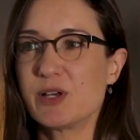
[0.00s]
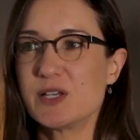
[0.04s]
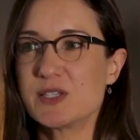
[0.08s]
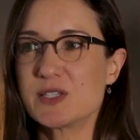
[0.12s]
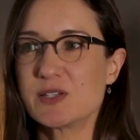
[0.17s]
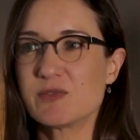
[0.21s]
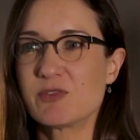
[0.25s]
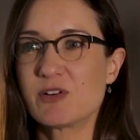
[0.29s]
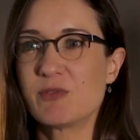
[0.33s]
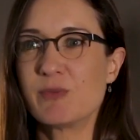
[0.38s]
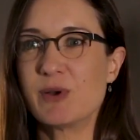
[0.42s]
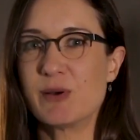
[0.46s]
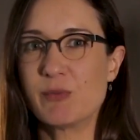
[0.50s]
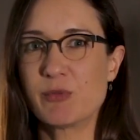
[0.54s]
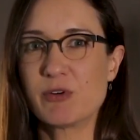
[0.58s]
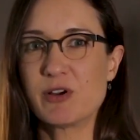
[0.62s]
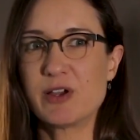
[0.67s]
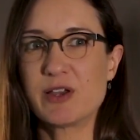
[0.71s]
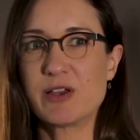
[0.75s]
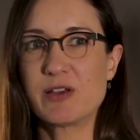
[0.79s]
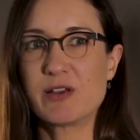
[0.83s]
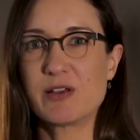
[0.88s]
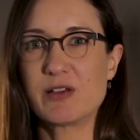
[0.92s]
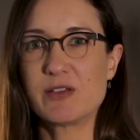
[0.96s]
place of
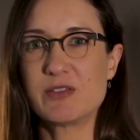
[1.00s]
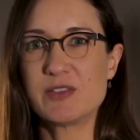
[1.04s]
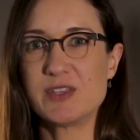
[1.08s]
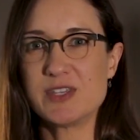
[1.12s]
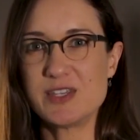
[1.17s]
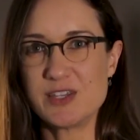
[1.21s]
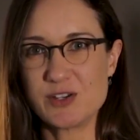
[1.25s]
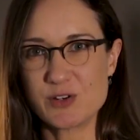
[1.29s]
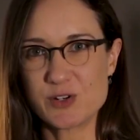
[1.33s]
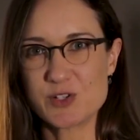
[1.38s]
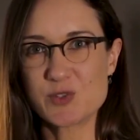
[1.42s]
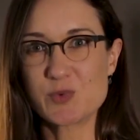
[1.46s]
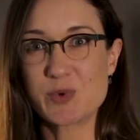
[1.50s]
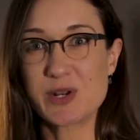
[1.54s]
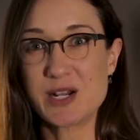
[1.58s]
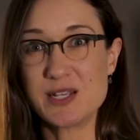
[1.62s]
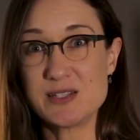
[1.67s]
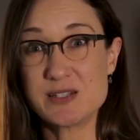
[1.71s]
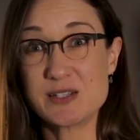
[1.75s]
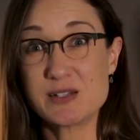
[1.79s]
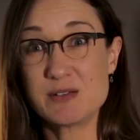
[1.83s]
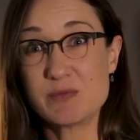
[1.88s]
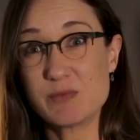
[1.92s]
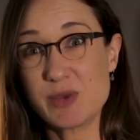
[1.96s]
remembering the years when I
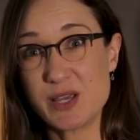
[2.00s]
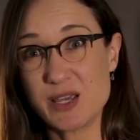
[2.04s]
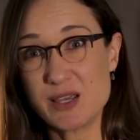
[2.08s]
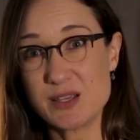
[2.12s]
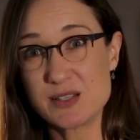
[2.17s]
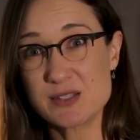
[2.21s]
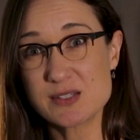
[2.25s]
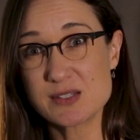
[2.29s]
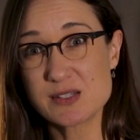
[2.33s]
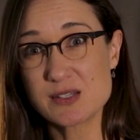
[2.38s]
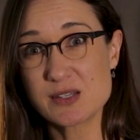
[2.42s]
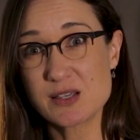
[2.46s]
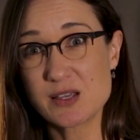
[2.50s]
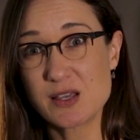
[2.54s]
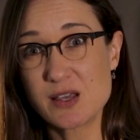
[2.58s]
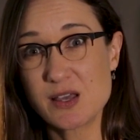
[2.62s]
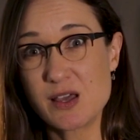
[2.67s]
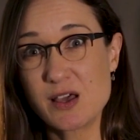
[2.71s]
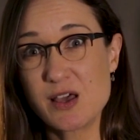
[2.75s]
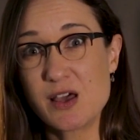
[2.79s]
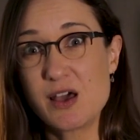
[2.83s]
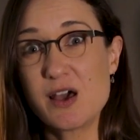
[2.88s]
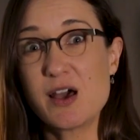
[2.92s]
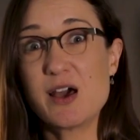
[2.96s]
didn't paint
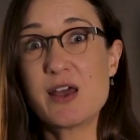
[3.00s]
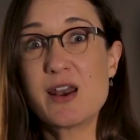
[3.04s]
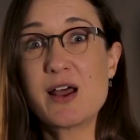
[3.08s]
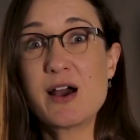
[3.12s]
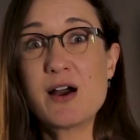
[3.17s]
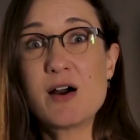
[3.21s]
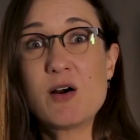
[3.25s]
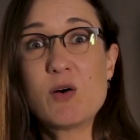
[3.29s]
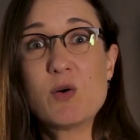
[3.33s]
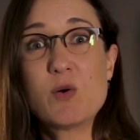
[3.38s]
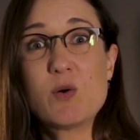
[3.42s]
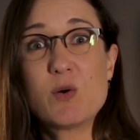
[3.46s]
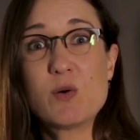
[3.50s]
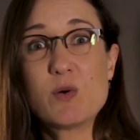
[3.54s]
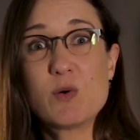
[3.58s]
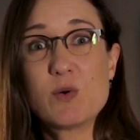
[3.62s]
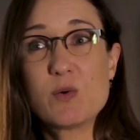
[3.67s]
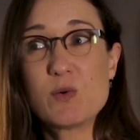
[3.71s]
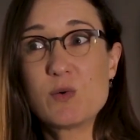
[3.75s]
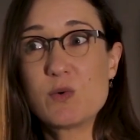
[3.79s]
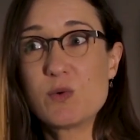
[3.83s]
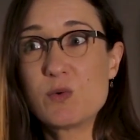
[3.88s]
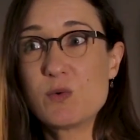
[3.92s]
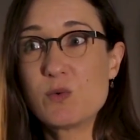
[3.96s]
and how
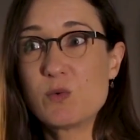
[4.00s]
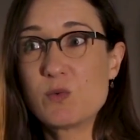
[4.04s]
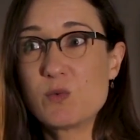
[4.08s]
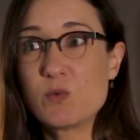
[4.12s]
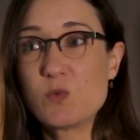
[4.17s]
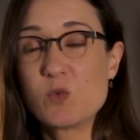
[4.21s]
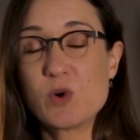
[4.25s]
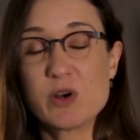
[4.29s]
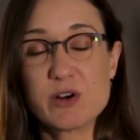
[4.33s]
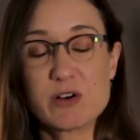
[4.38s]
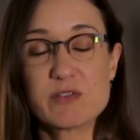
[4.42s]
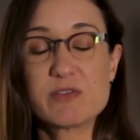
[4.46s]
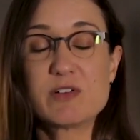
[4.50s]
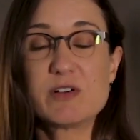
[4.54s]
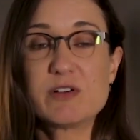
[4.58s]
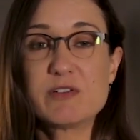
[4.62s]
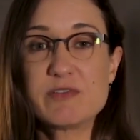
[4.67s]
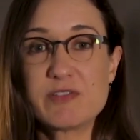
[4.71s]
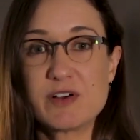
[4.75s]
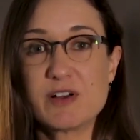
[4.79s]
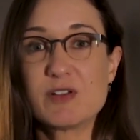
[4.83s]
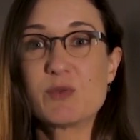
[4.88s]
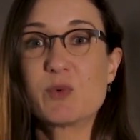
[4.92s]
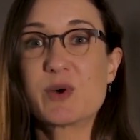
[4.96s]
wonderful it
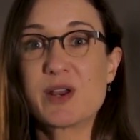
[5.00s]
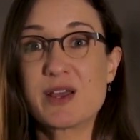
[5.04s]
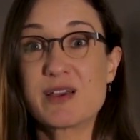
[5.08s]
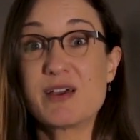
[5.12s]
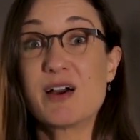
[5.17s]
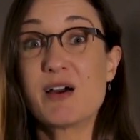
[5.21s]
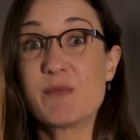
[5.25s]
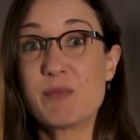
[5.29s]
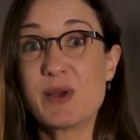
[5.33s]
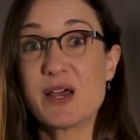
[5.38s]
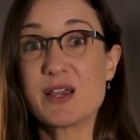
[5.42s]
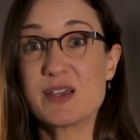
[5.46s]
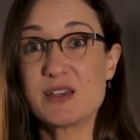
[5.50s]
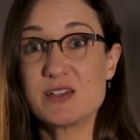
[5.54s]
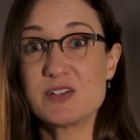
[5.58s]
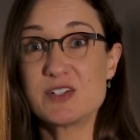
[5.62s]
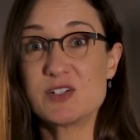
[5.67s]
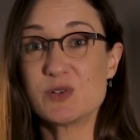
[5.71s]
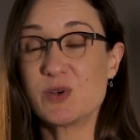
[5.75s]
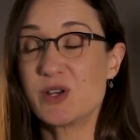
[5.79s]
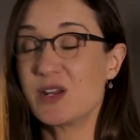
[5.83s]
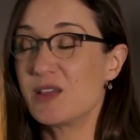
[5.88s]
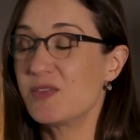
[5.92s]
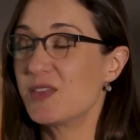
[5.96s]
felt when I got back
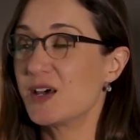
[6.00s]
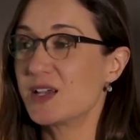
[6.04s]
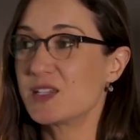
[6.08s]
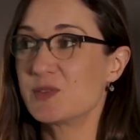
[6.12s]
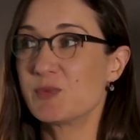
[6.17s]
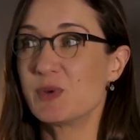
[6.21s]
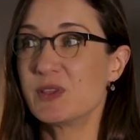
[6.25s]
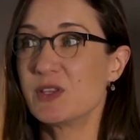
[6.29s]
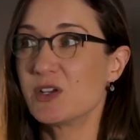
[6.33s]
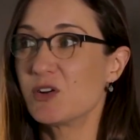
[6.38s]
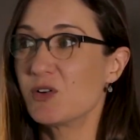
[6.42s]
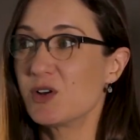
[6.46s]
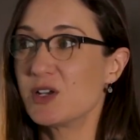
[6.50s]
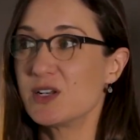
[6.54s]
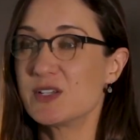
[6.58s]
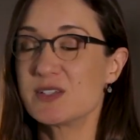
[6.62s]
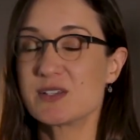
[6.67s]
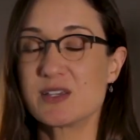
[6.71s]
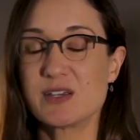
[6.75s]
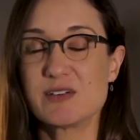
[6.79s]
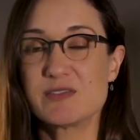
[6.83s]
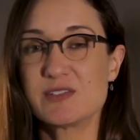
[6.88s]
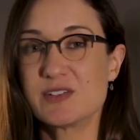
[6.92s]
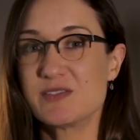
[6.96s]
into it. And that's been the
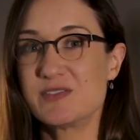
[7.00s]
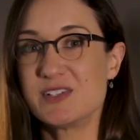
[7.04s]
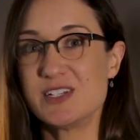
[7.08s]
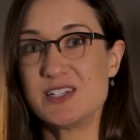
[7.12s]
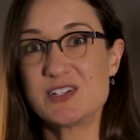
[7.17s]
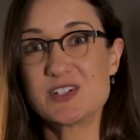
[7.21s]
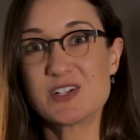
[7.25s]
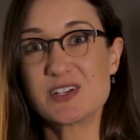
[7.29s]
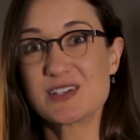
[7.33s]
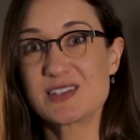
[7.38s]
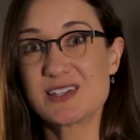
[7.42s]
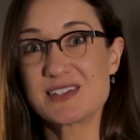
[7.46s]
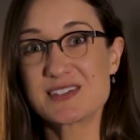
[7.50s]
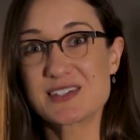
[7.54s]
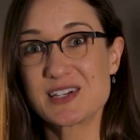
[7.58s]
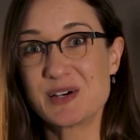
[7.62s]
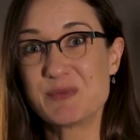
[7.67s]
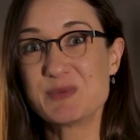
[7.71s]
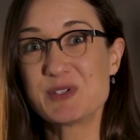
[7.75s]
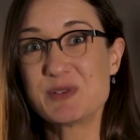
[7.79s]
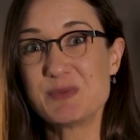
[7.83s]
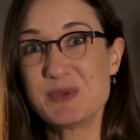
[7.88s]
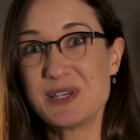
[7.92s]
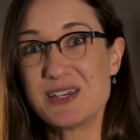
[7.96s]
greatest gift of teaching that's
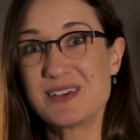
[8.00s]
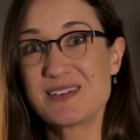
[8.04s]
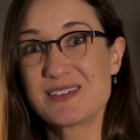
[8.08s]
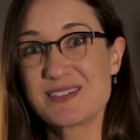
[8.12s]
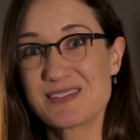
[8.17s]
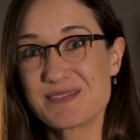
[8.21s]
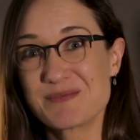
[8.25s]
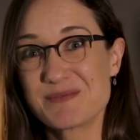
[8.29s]
come to me.